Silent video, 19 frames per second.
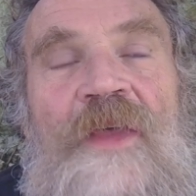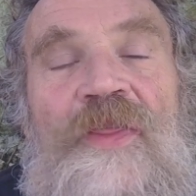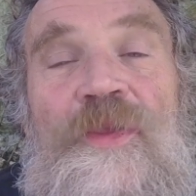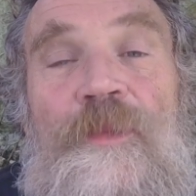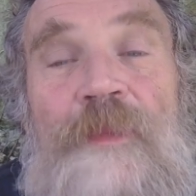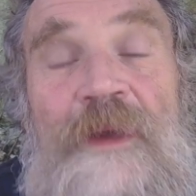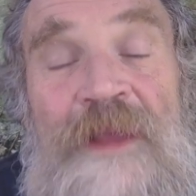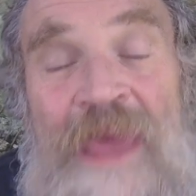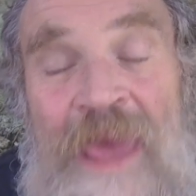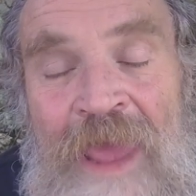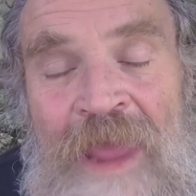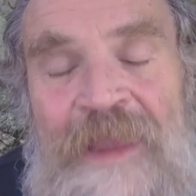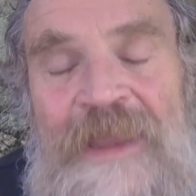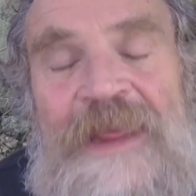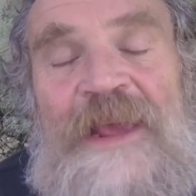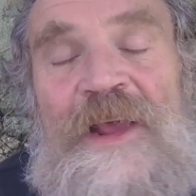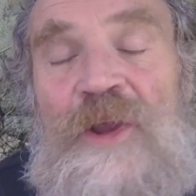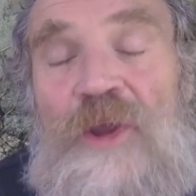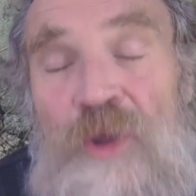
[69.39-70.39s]
the
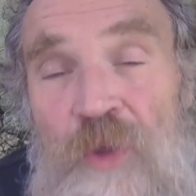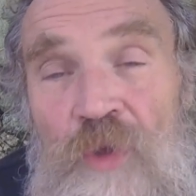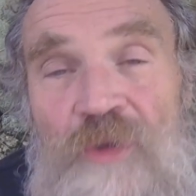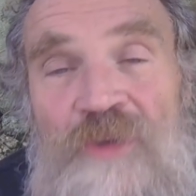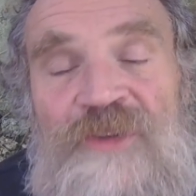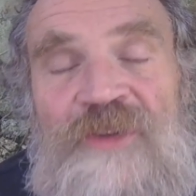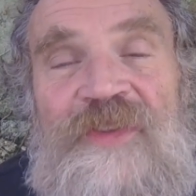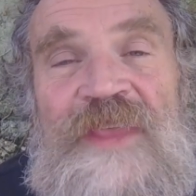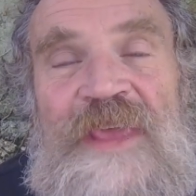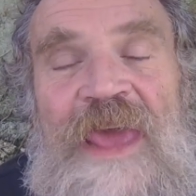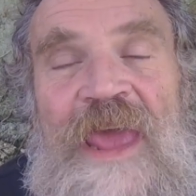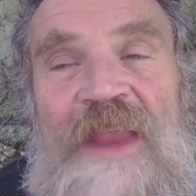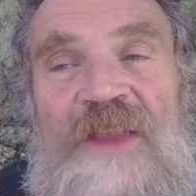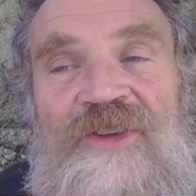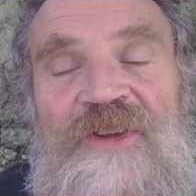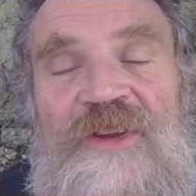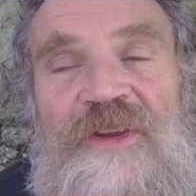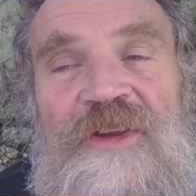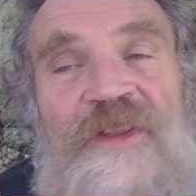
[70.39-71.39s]
mechanic looked at the
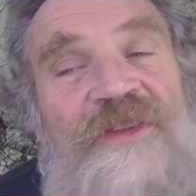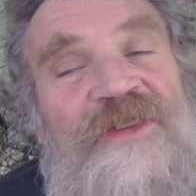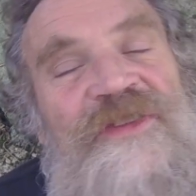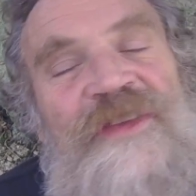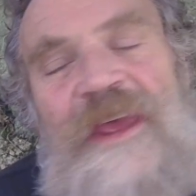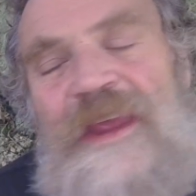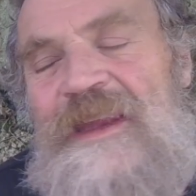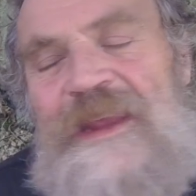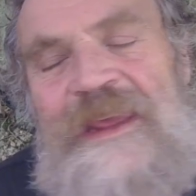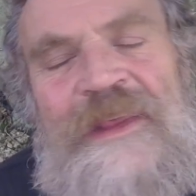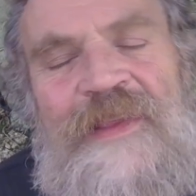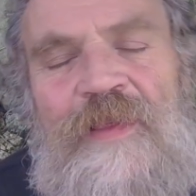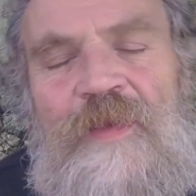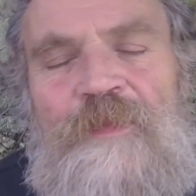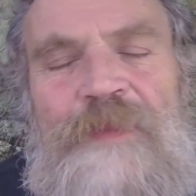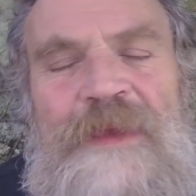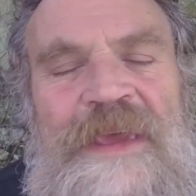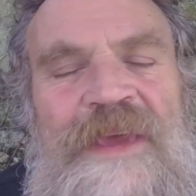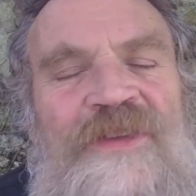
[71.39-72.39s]
engine and said
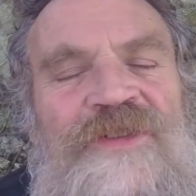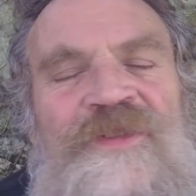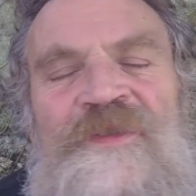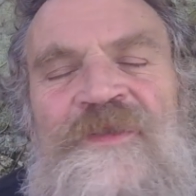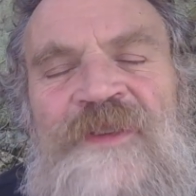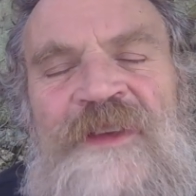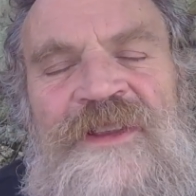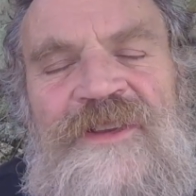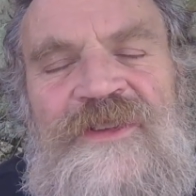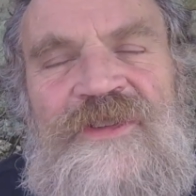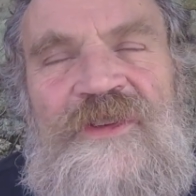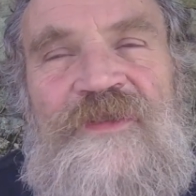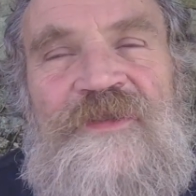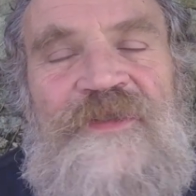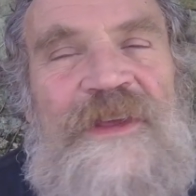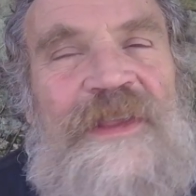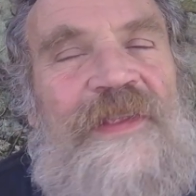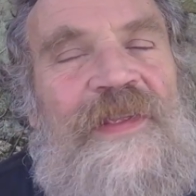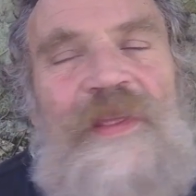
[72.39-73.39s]
it'll be as fit as a
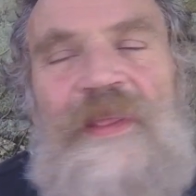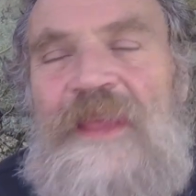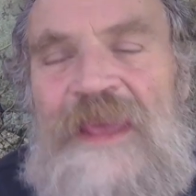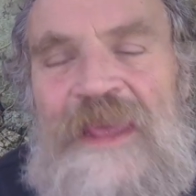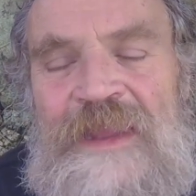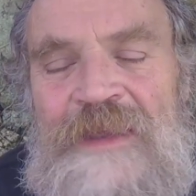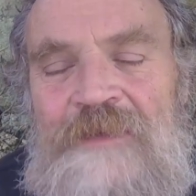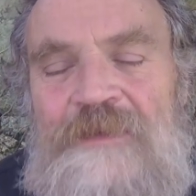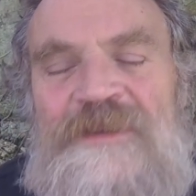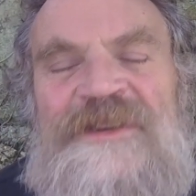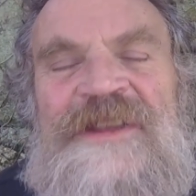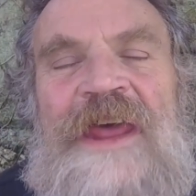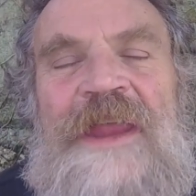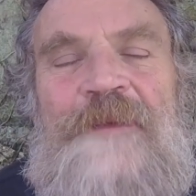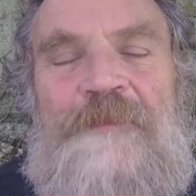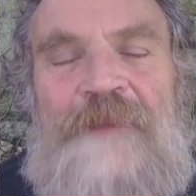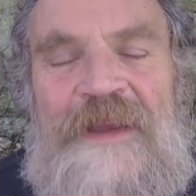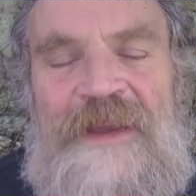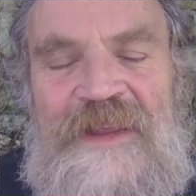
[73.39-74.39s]
fiddle in
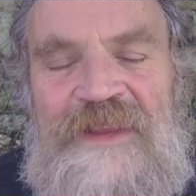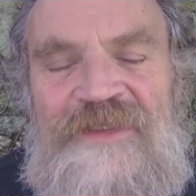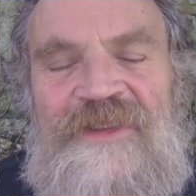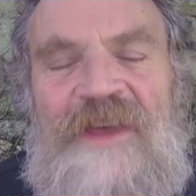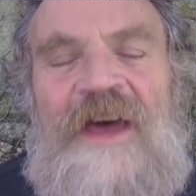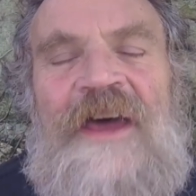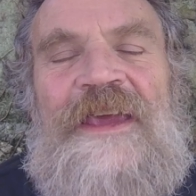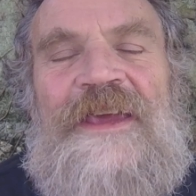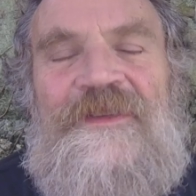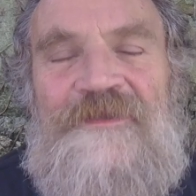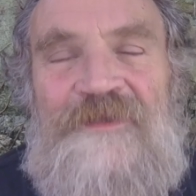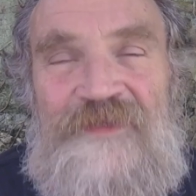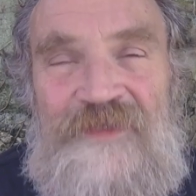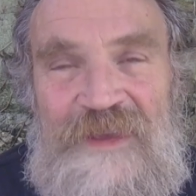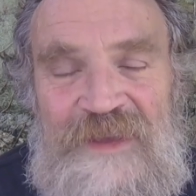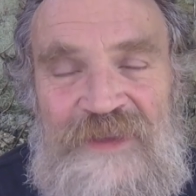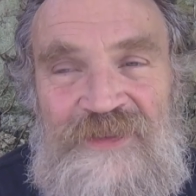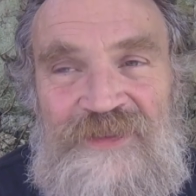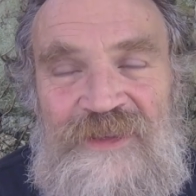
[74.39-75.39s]
10 minutes i can
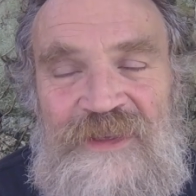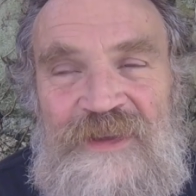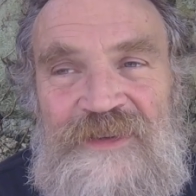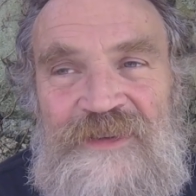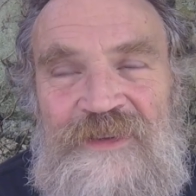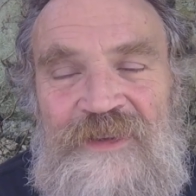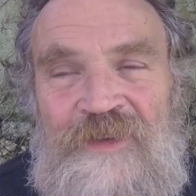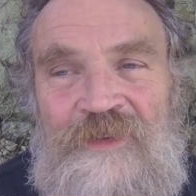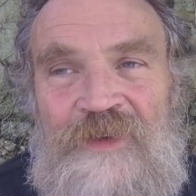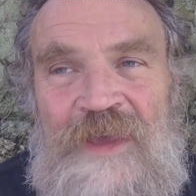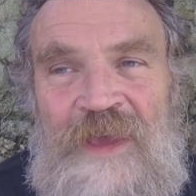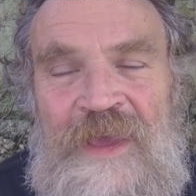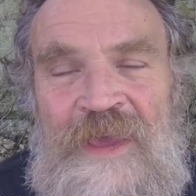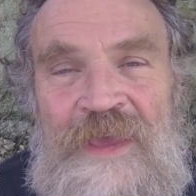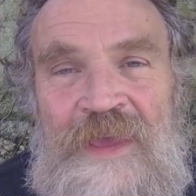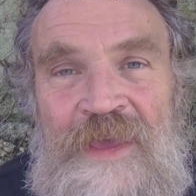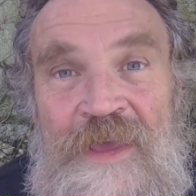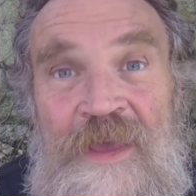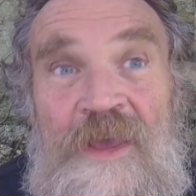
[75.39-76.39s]
fix it
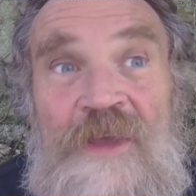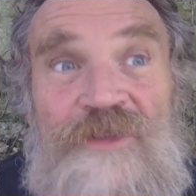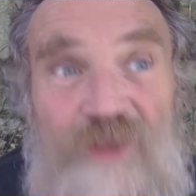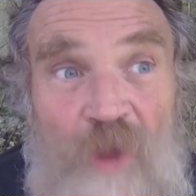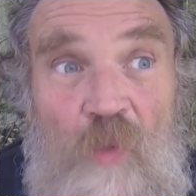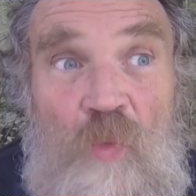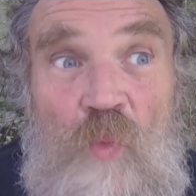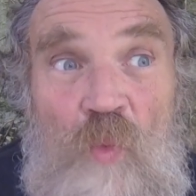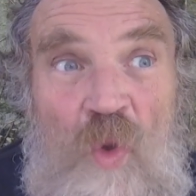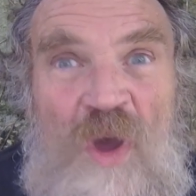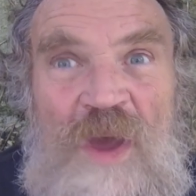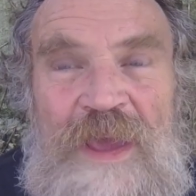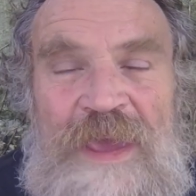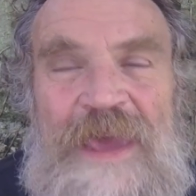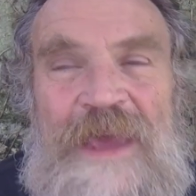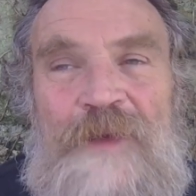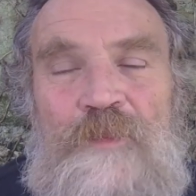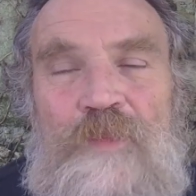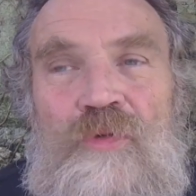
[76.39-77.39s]
okay so
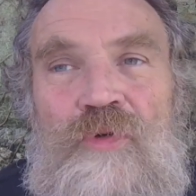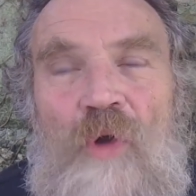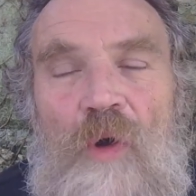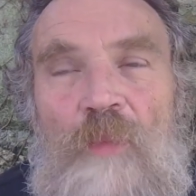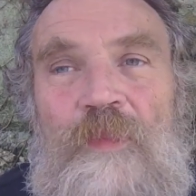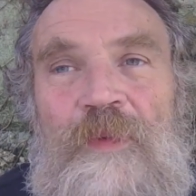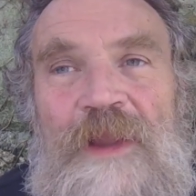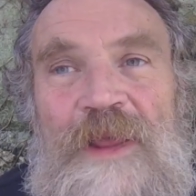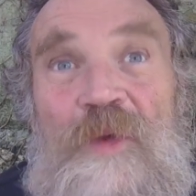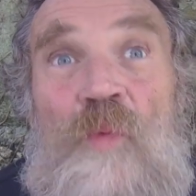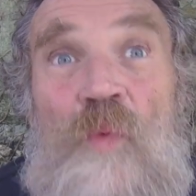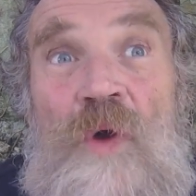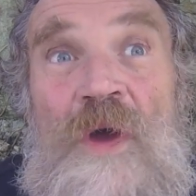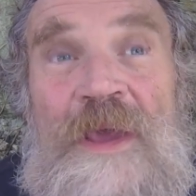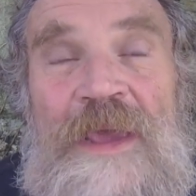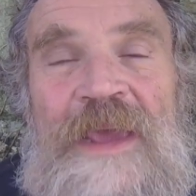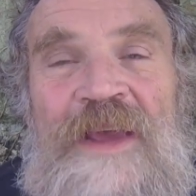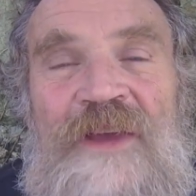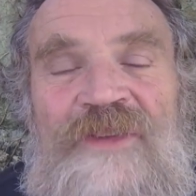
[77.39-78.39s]
working properly
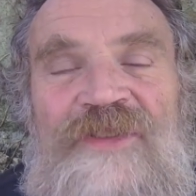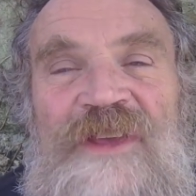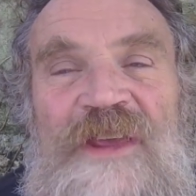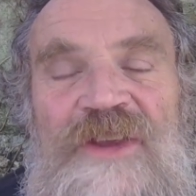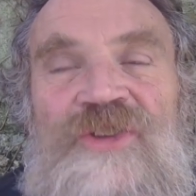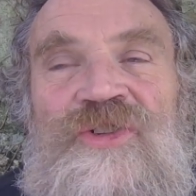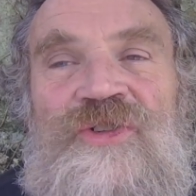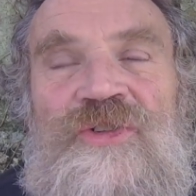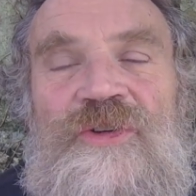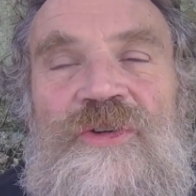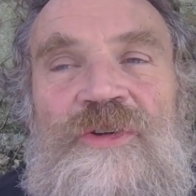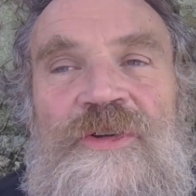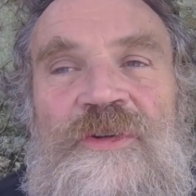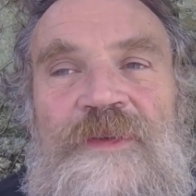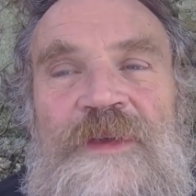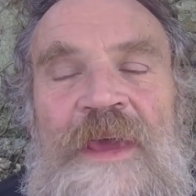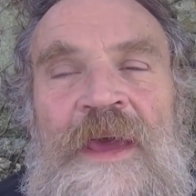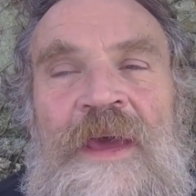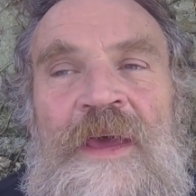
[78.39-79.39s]
working as it should
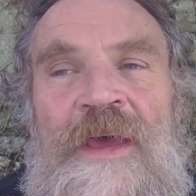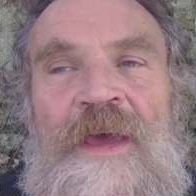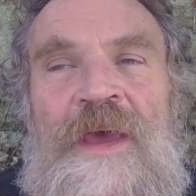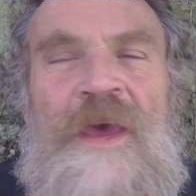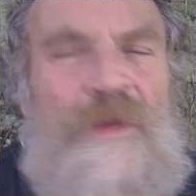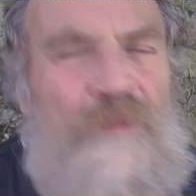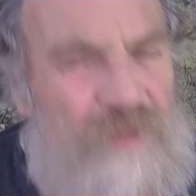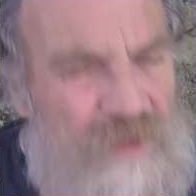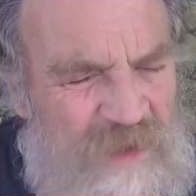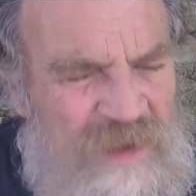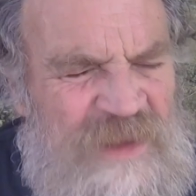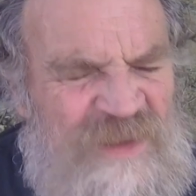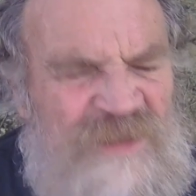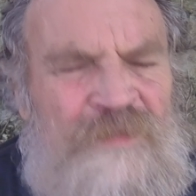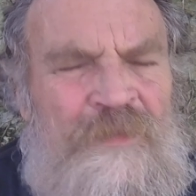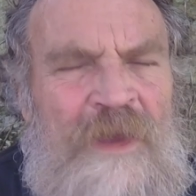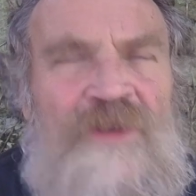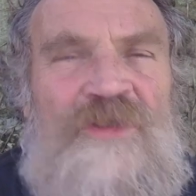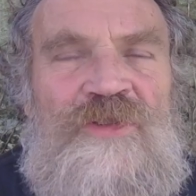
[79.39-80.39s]
yeah but
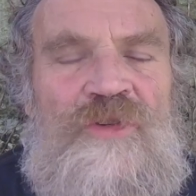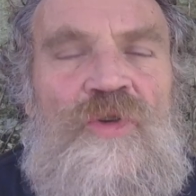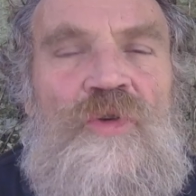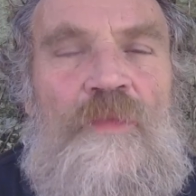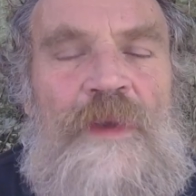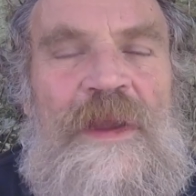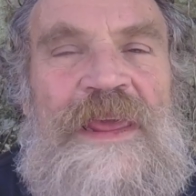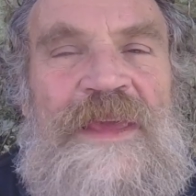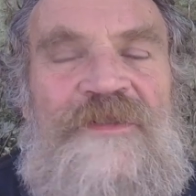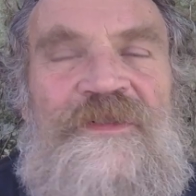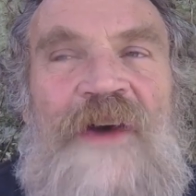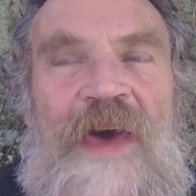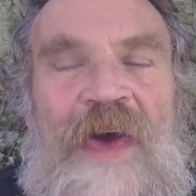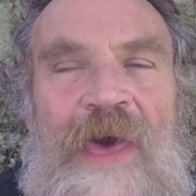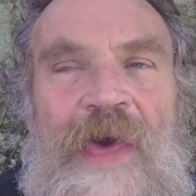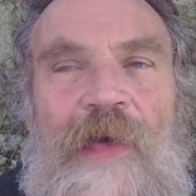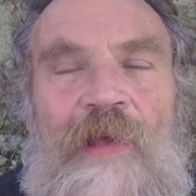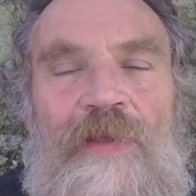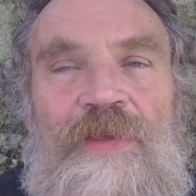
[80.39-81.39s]
it's most normally for
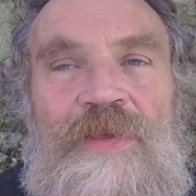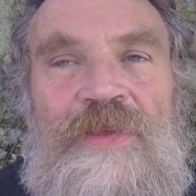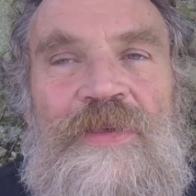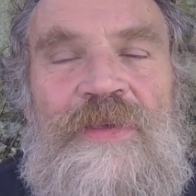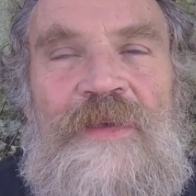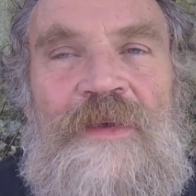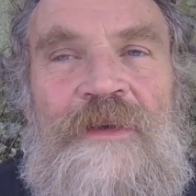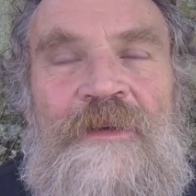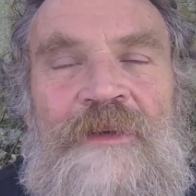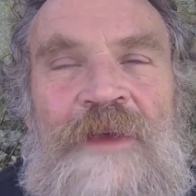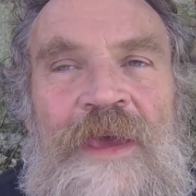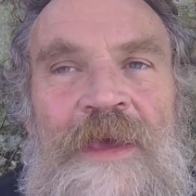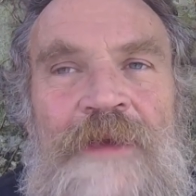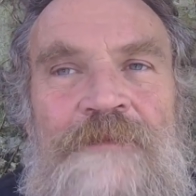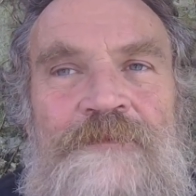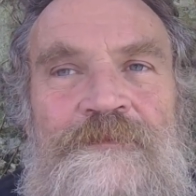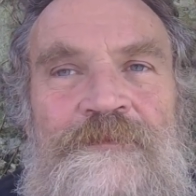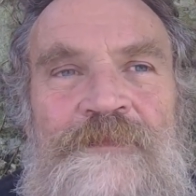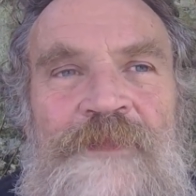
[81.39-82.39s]
health okay